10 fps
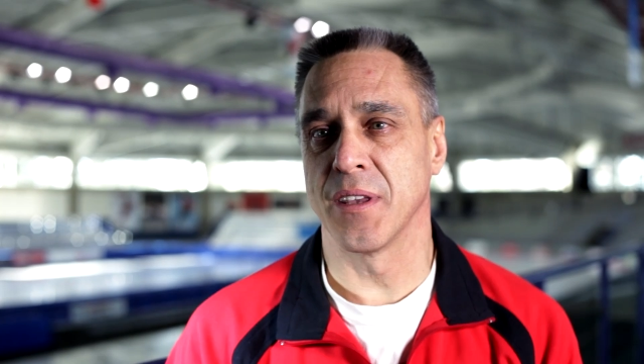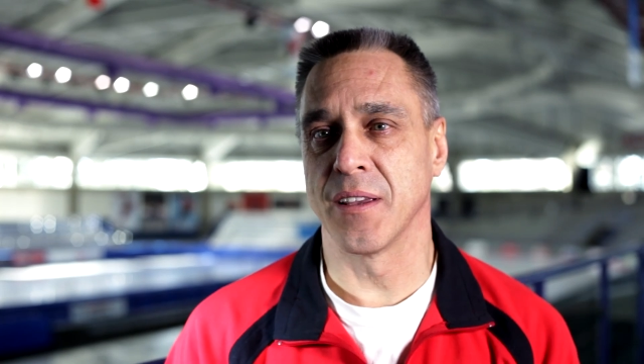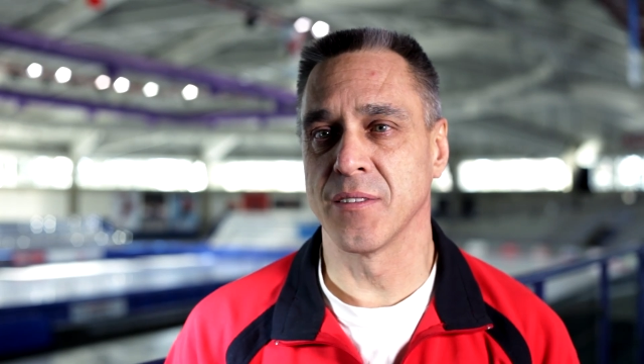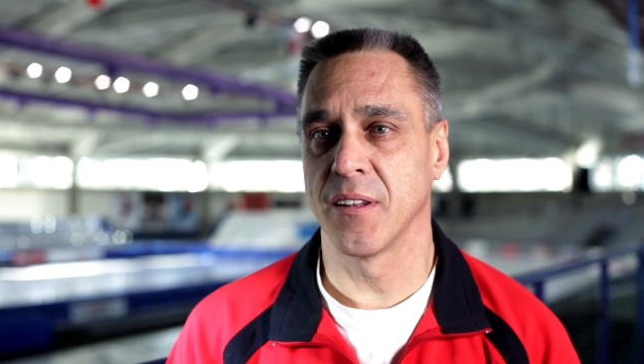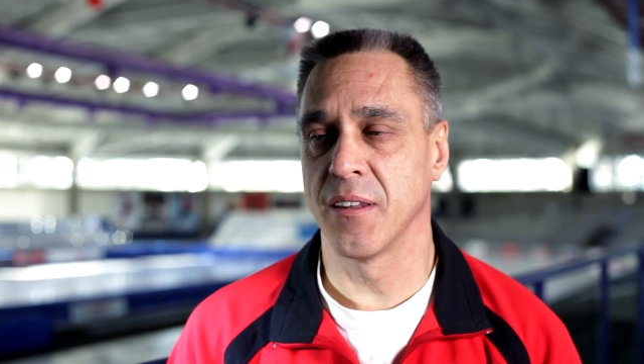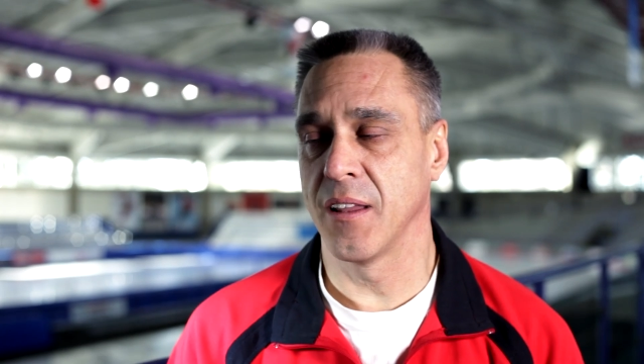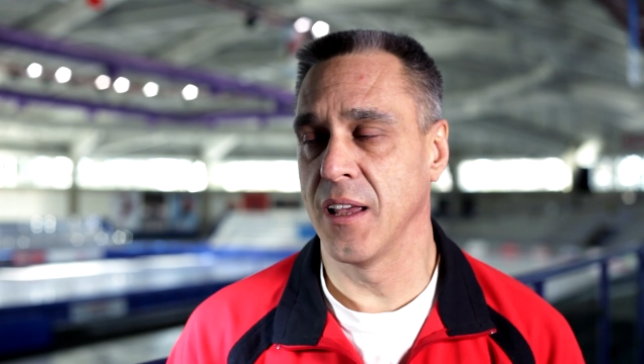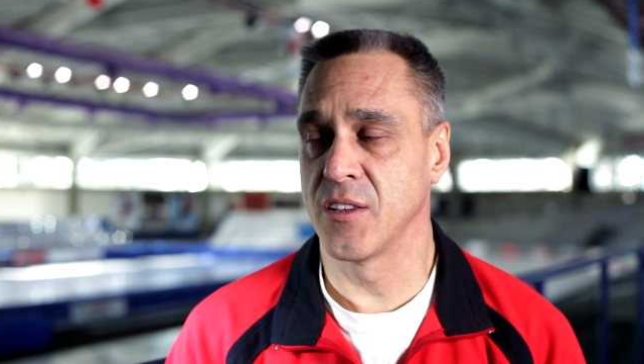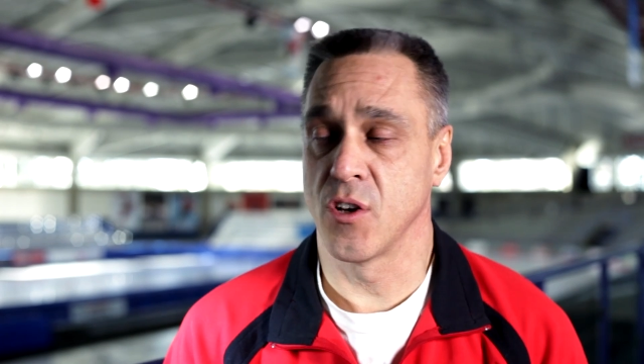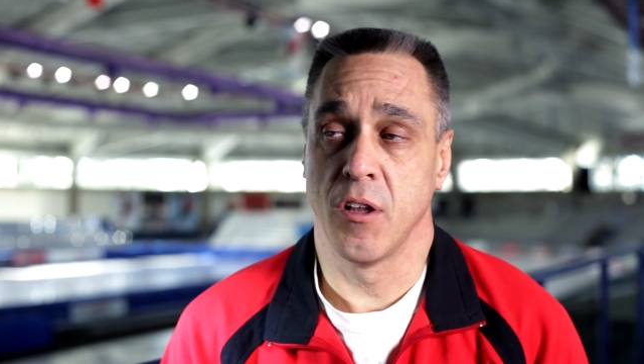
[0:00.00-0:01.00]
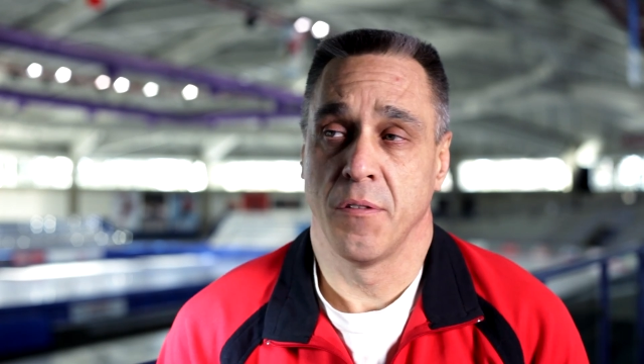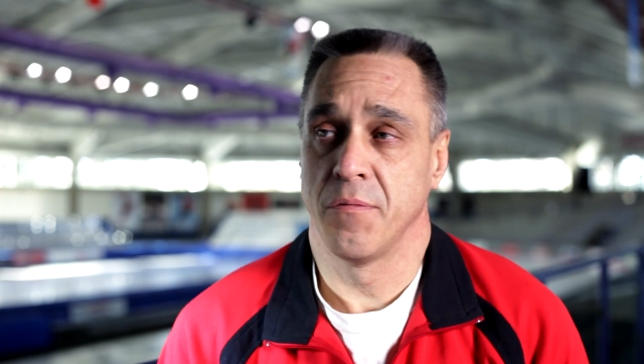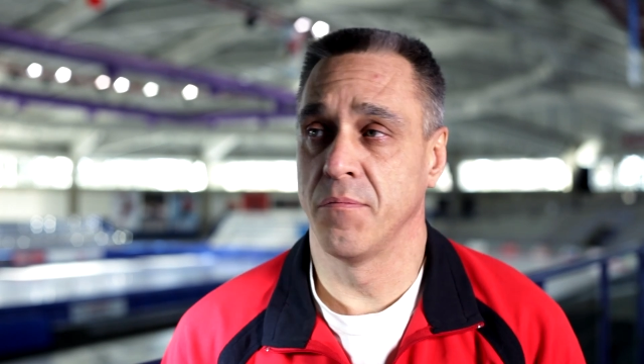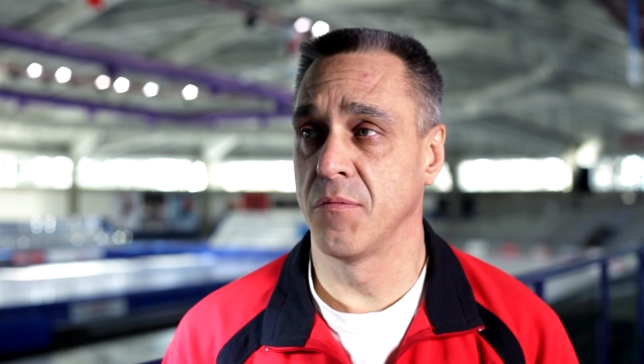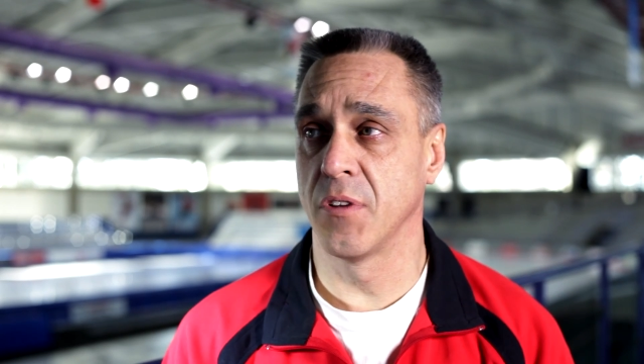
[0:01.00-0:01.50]
things, and it's
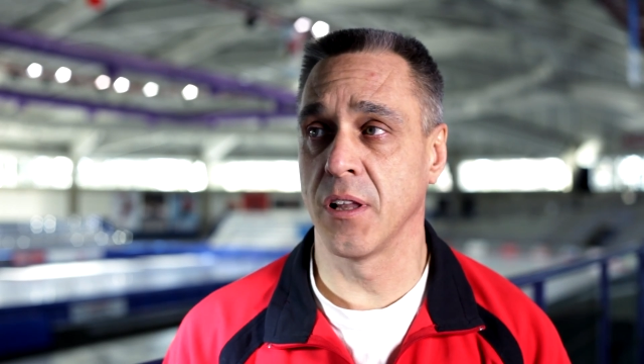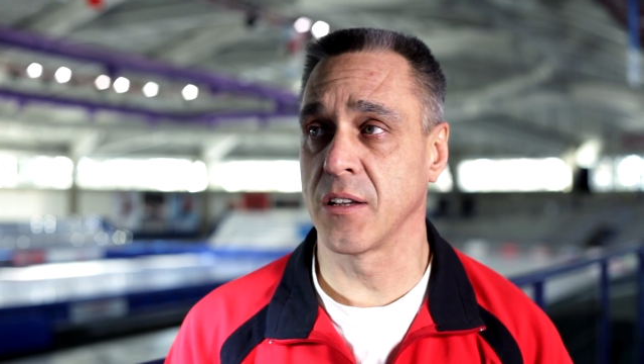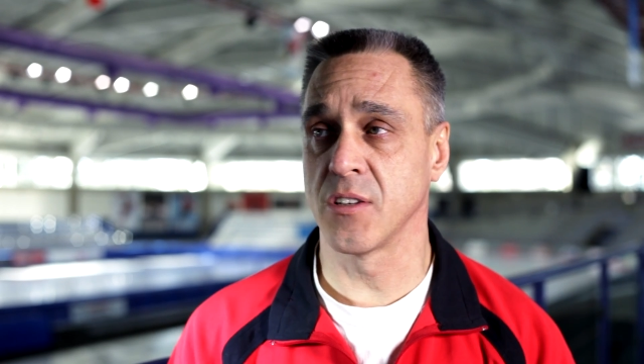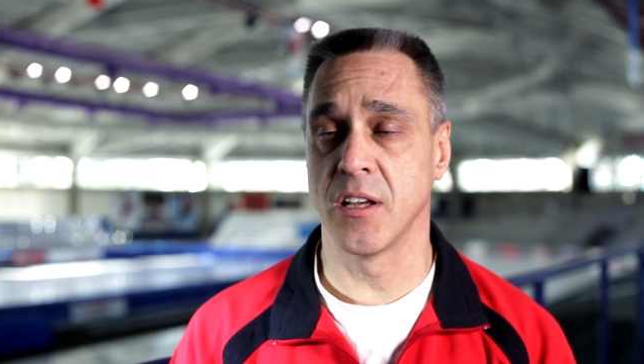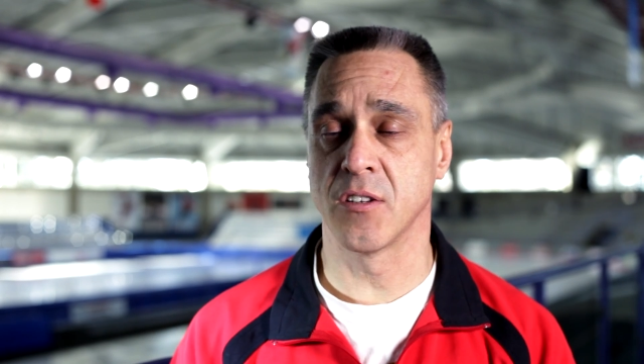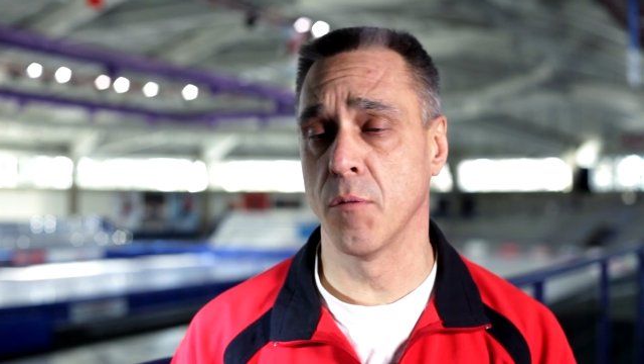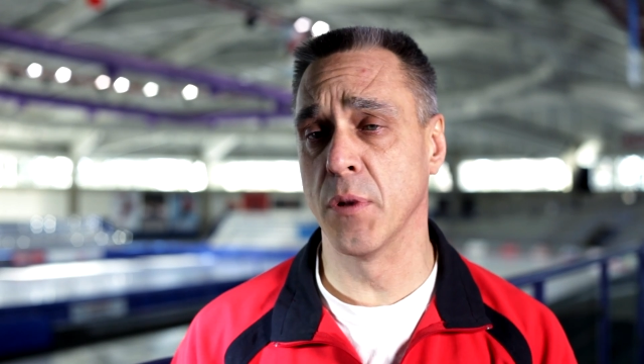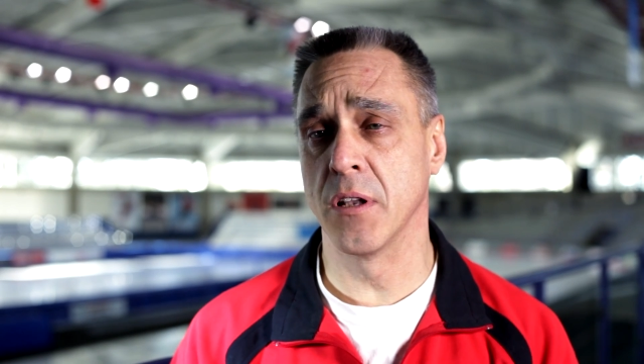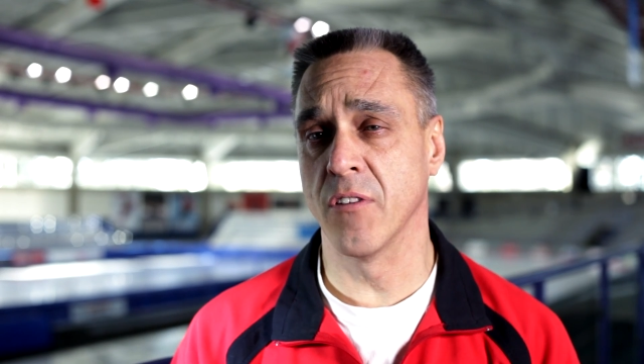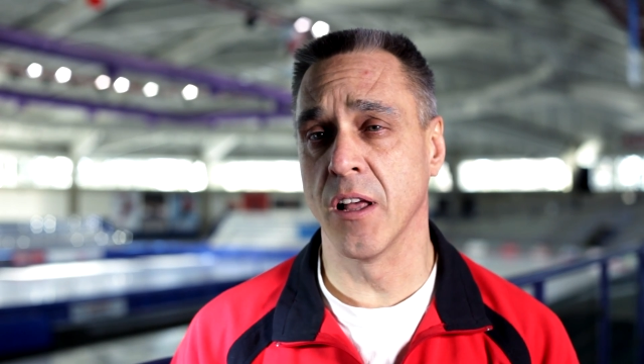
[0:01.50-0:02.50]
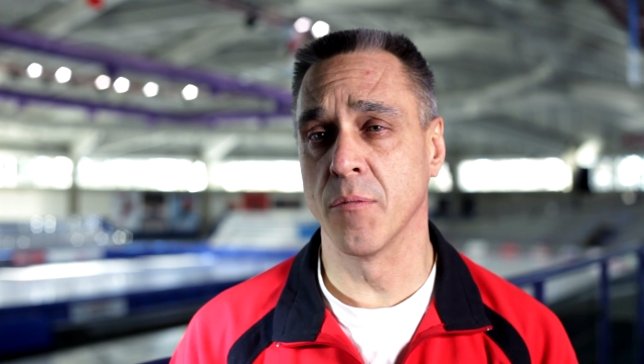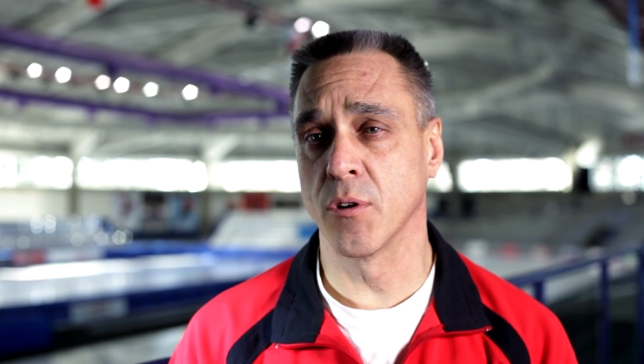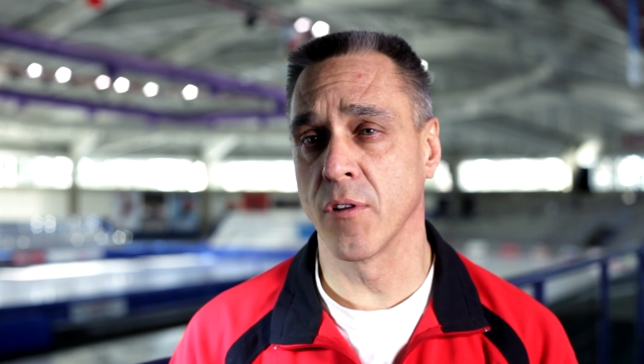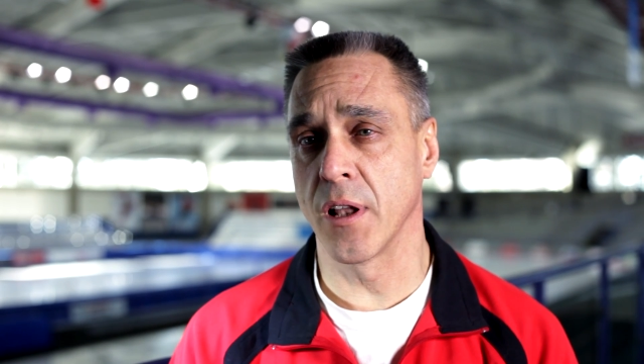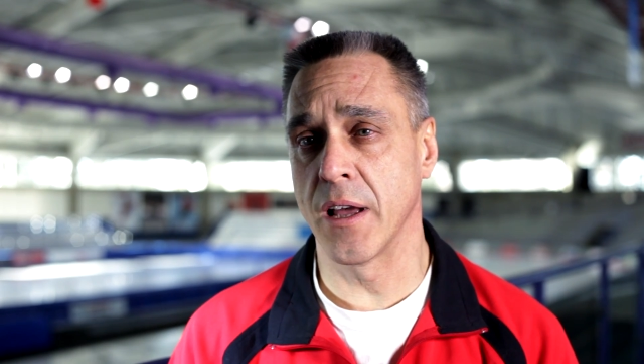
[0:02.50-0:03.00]
all, like you say, it's all been
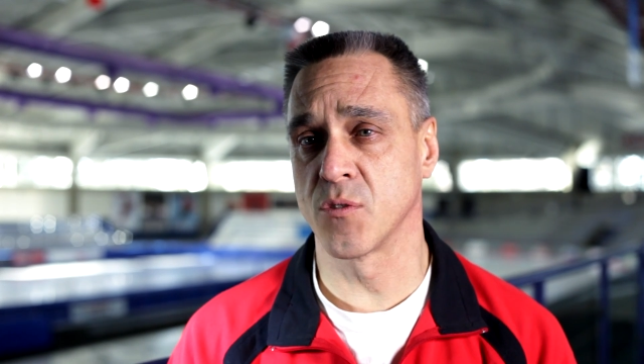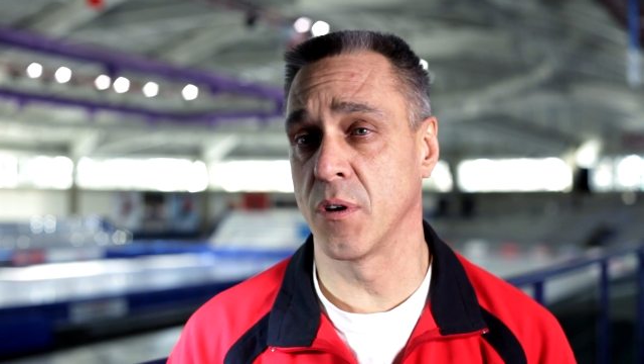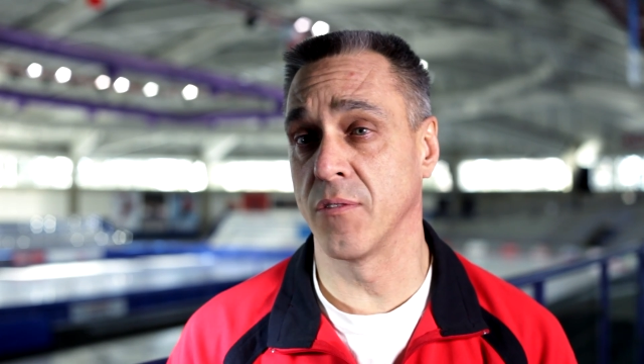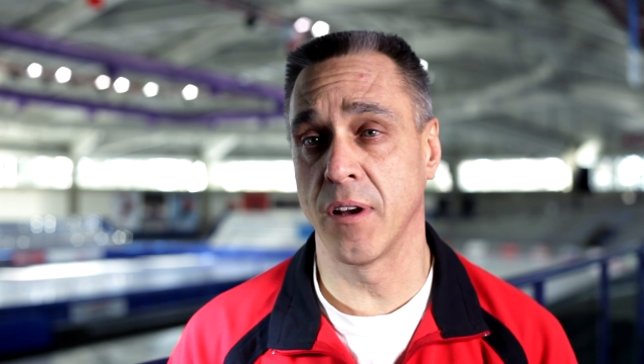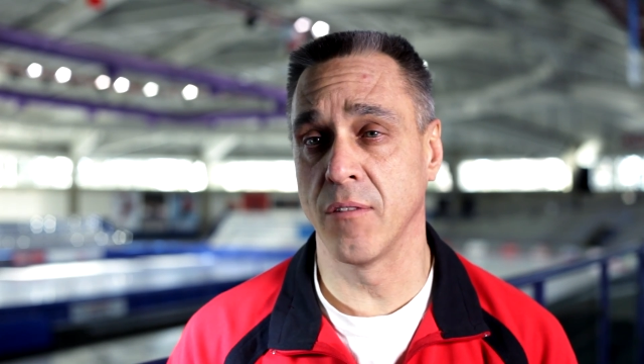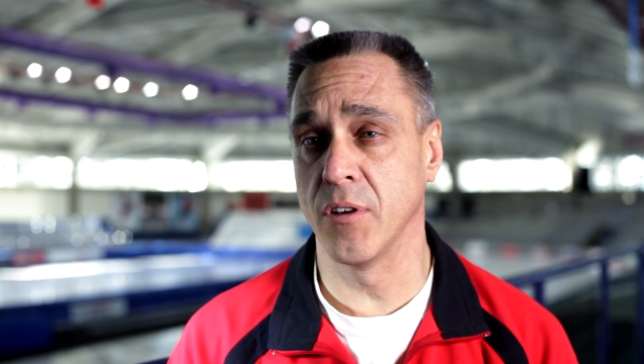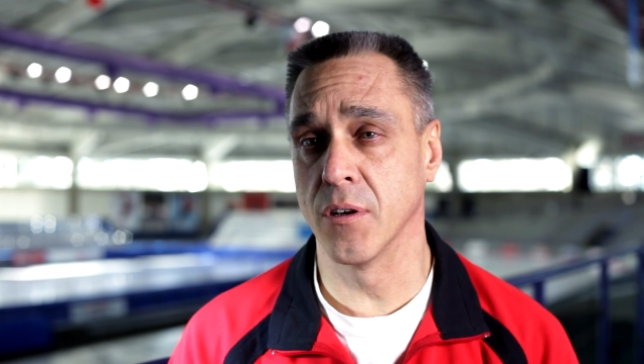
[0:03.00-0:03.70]
developed over the last 25